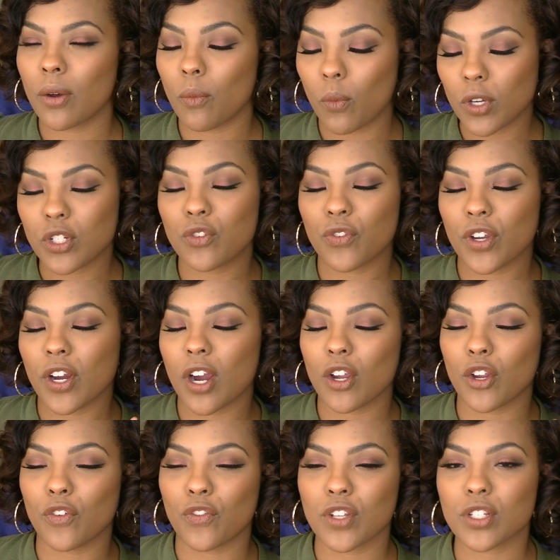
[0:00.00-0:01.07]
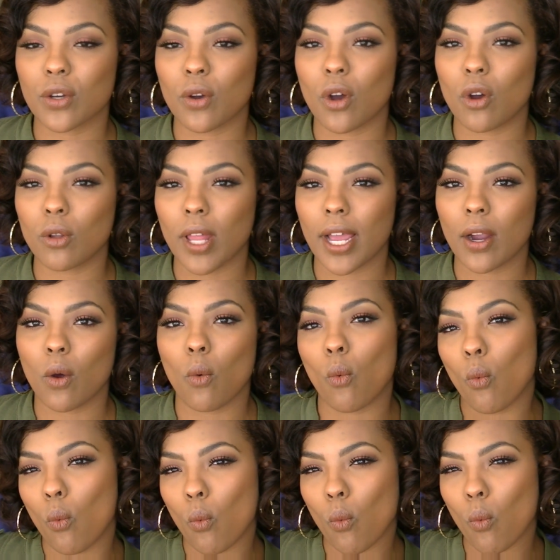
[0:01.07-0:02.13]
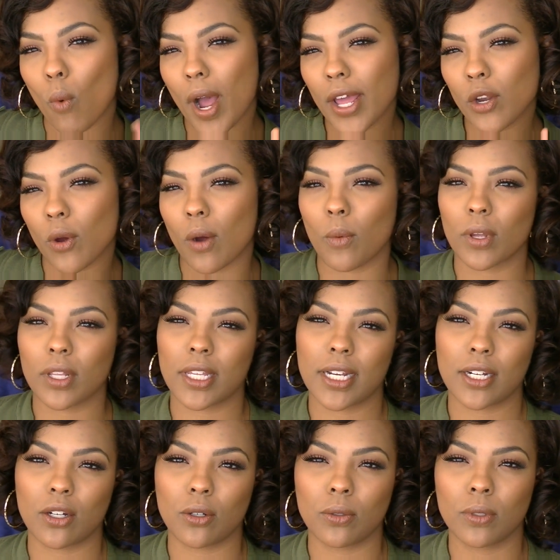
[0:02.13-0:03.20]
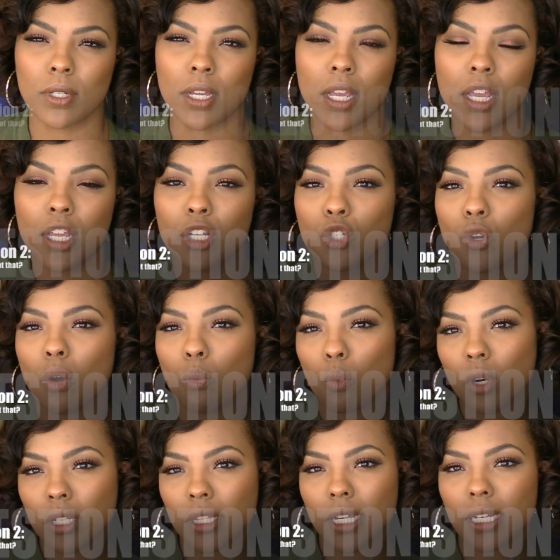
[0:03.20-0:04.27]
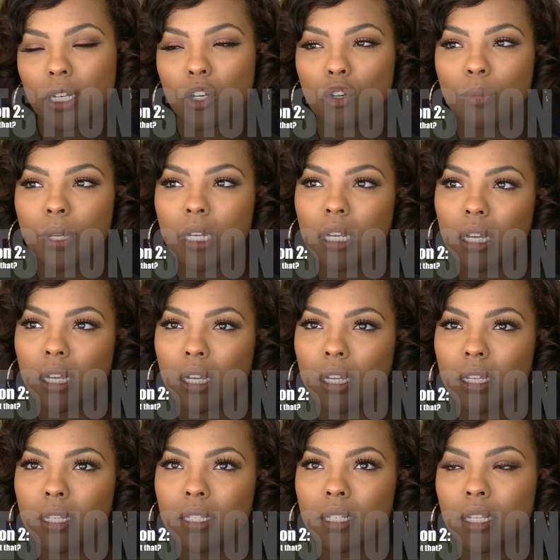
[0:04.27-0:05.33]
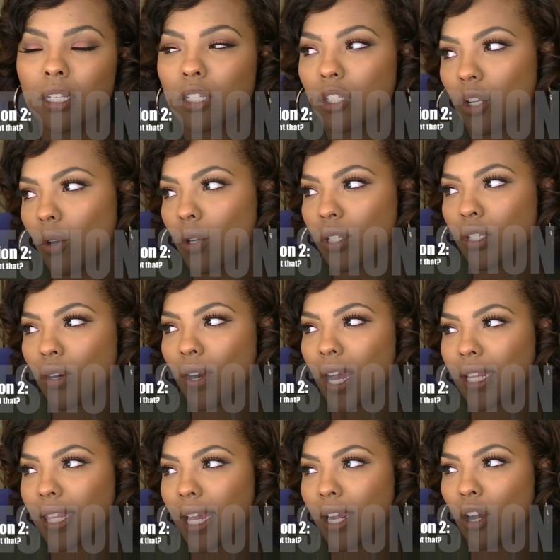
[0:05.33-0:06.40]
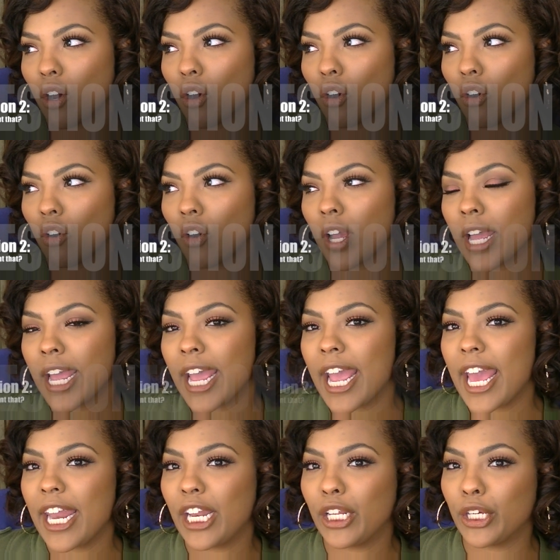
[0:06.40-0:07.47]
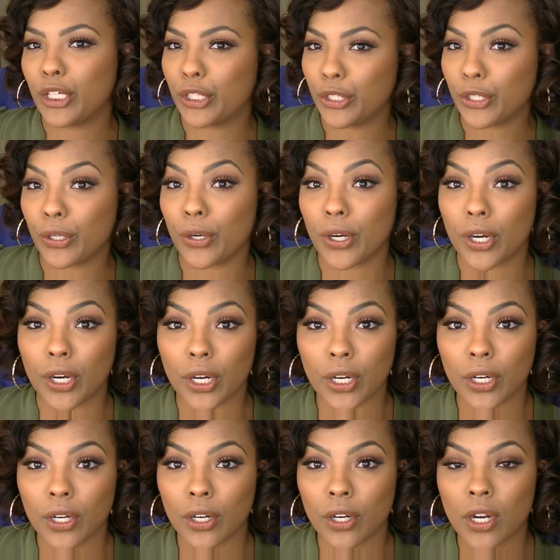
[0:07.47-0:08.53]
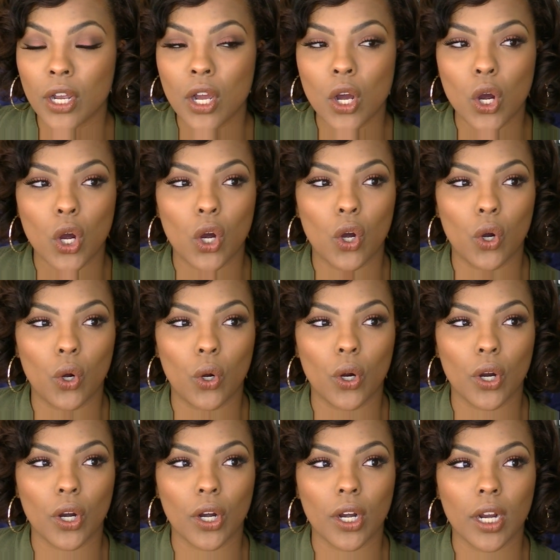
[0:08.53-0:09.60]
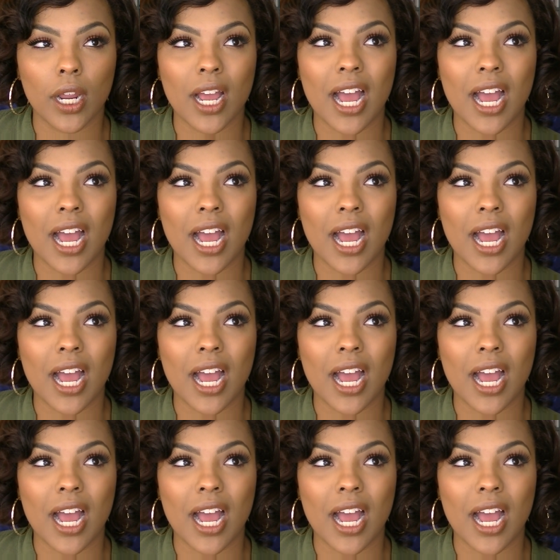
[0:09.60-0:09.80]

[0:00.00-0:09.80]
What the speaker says: once you figure out your physical goal, like, why do I want that goal? Do I want that goal because so-and-so got that goal and it looked good on her? Or